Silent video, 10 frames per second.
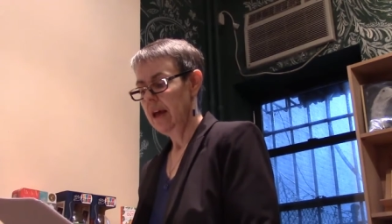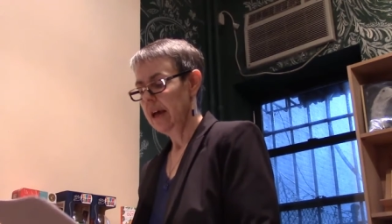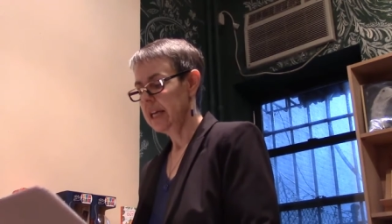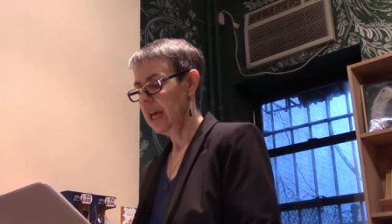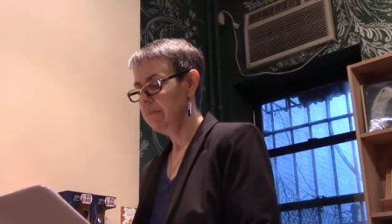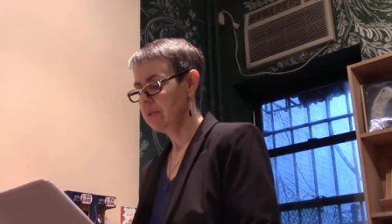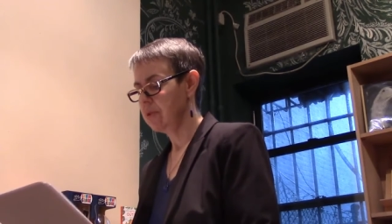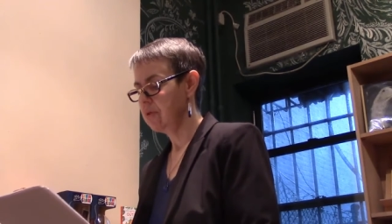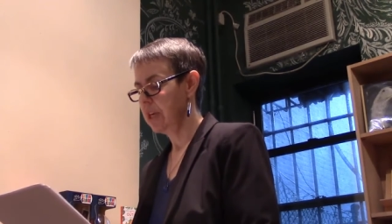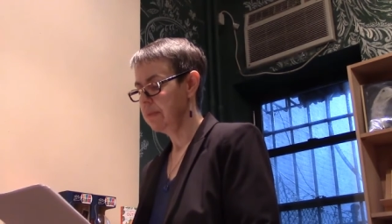A cable
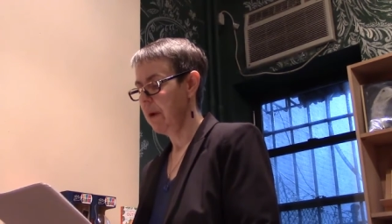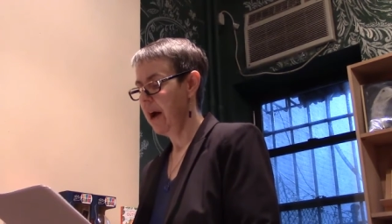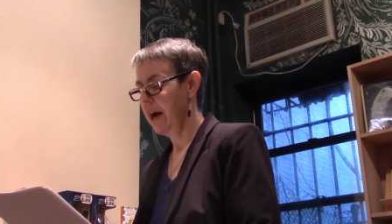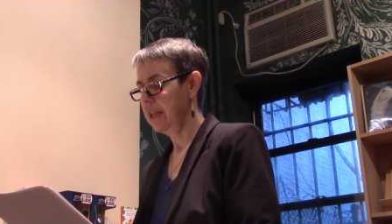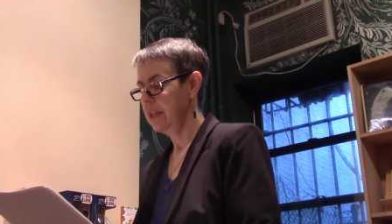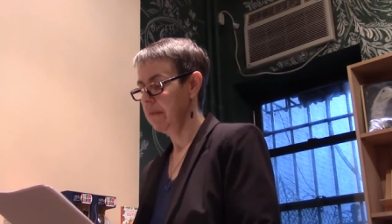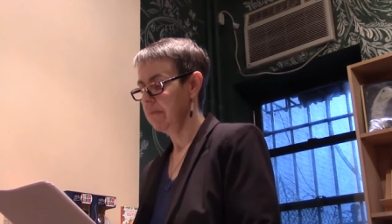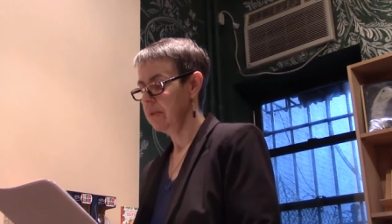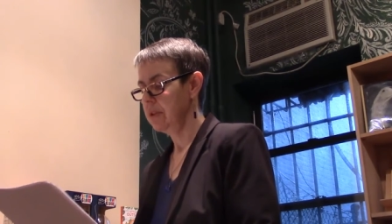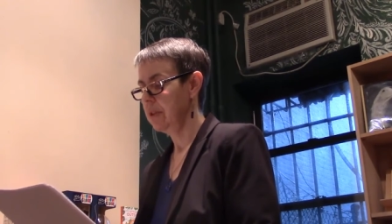stretched behind them
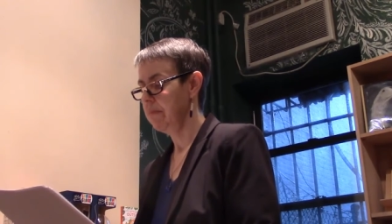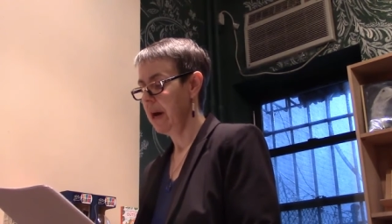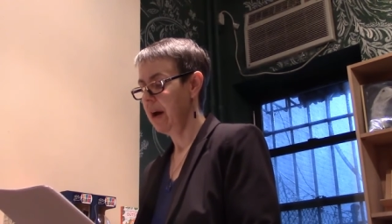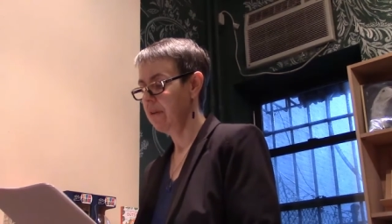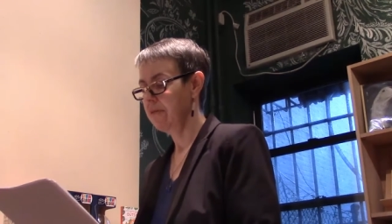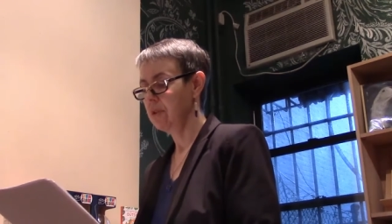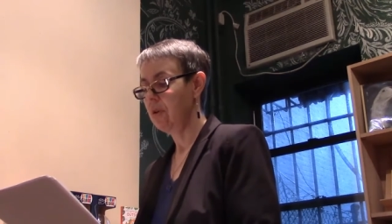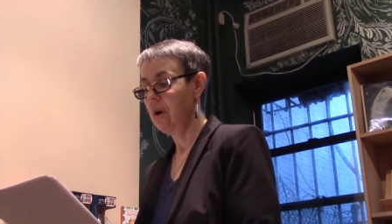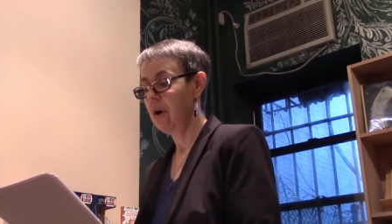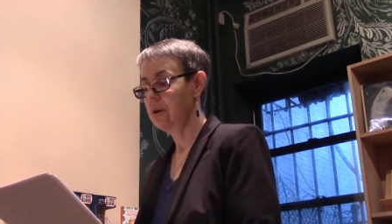to the bow of a
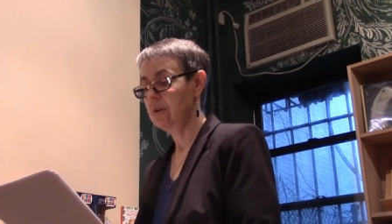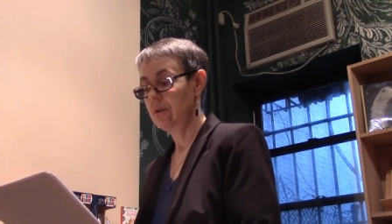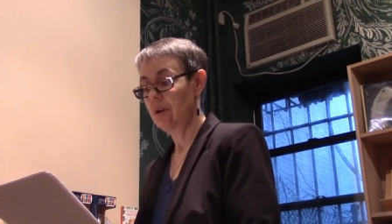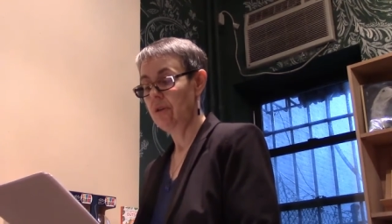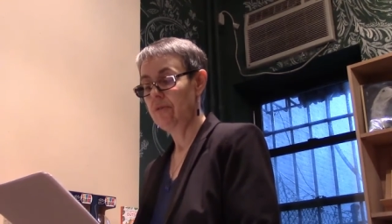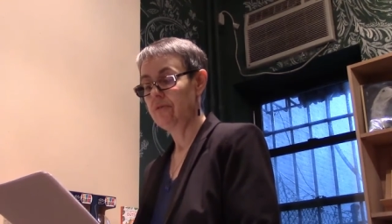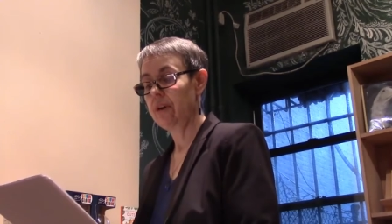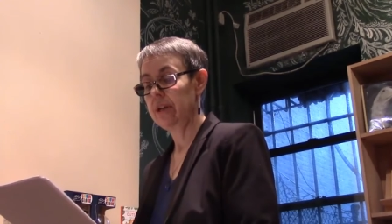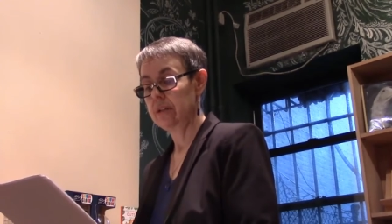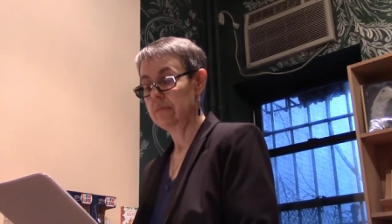long, low
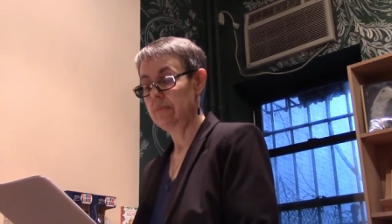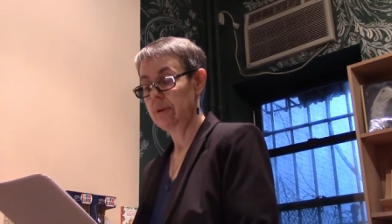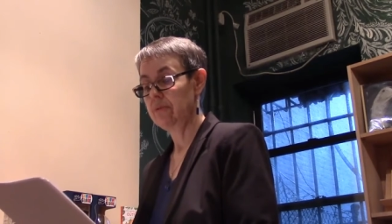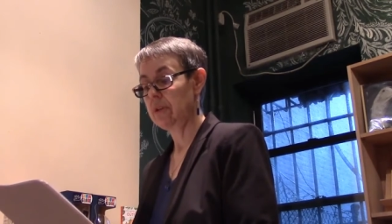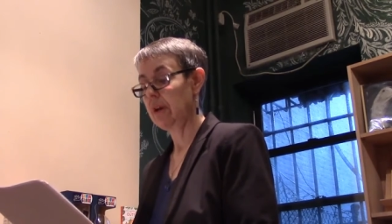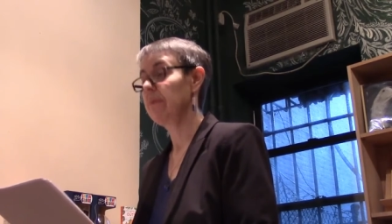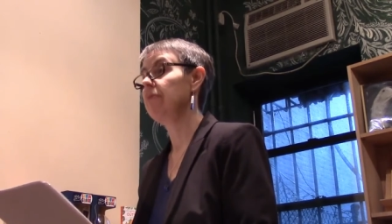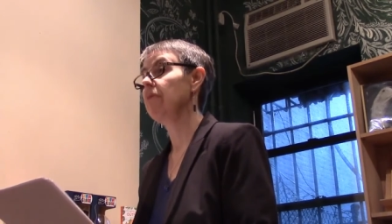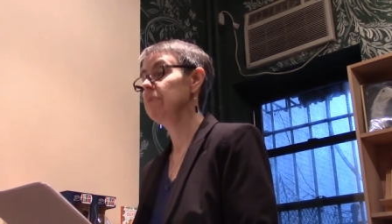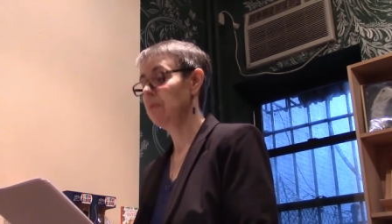freight boat coming
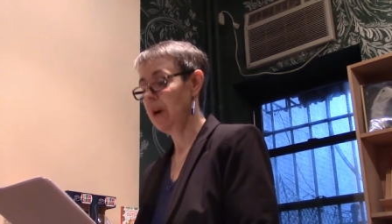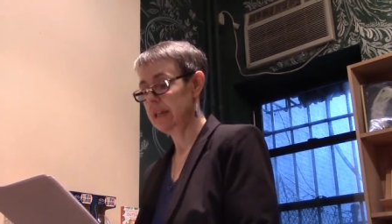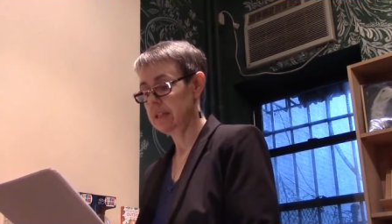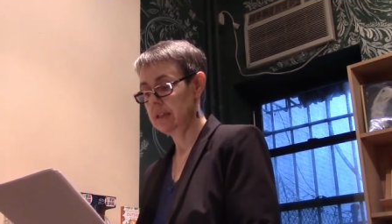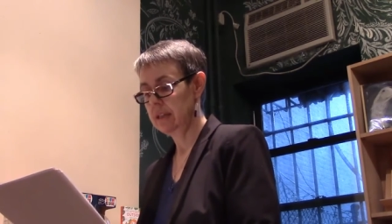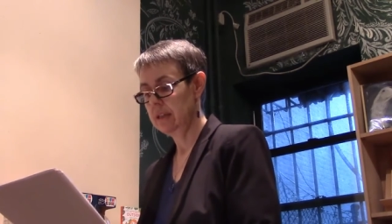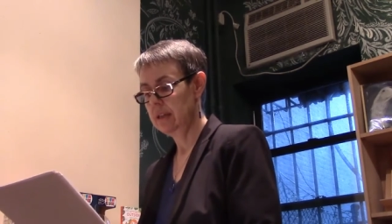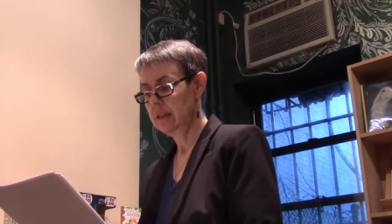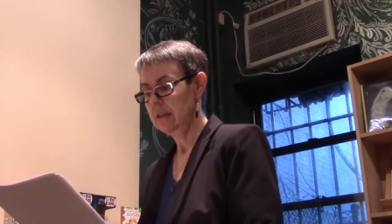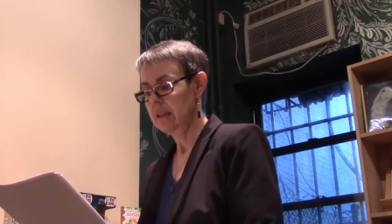from the west.
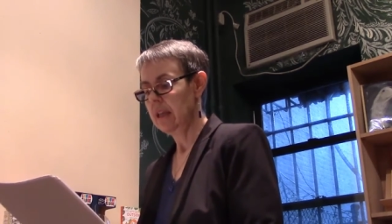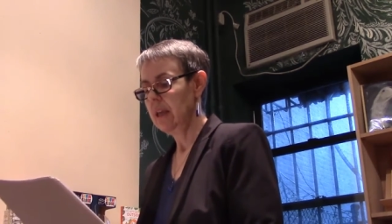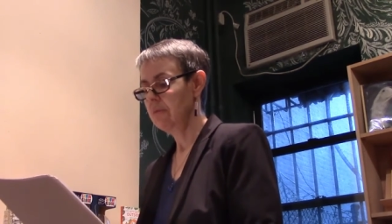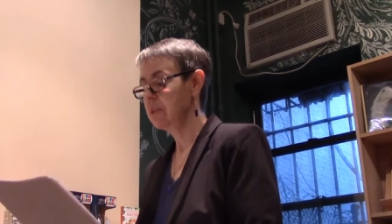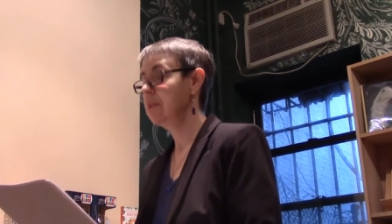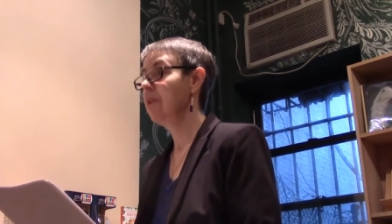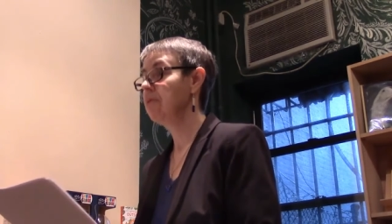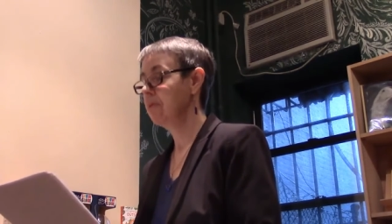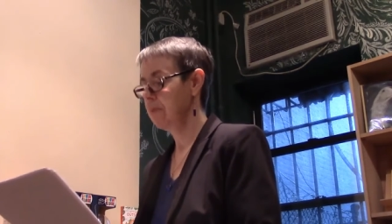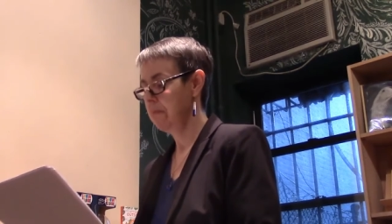It was
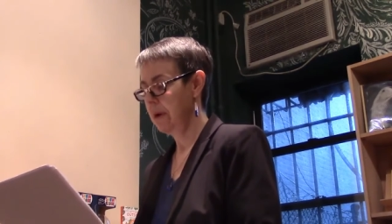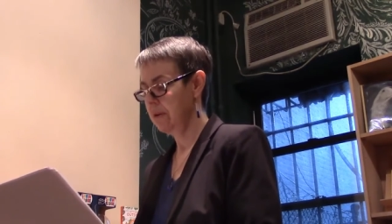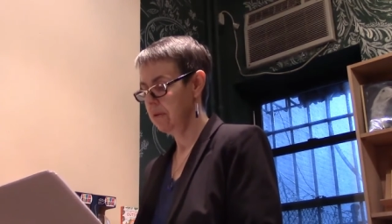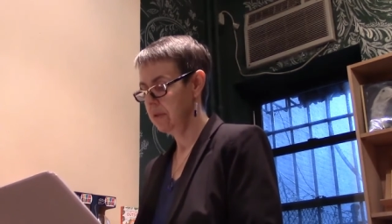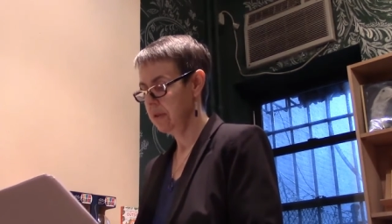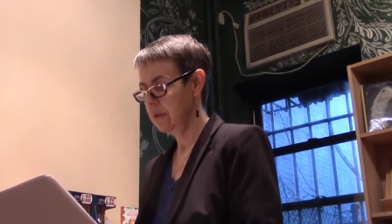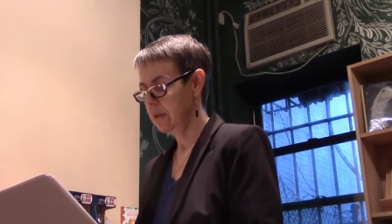loaded with barrels.